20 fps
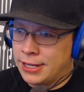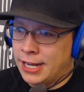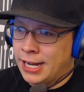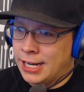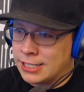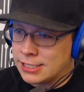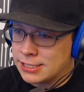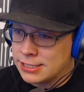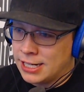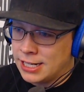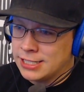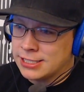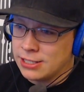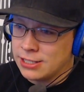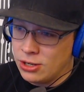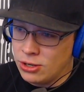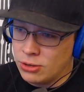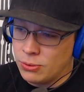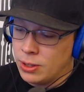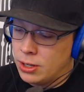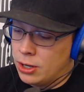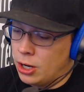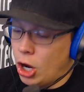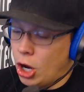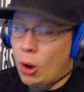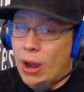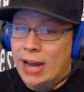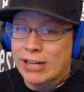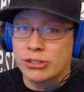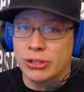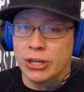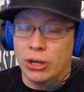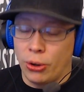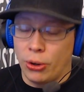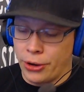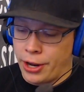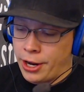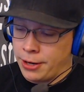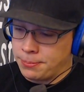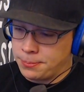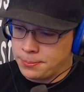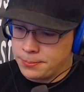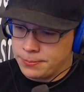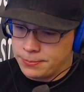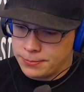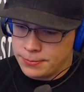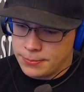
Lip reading: Nice. Oh, actually, hold on.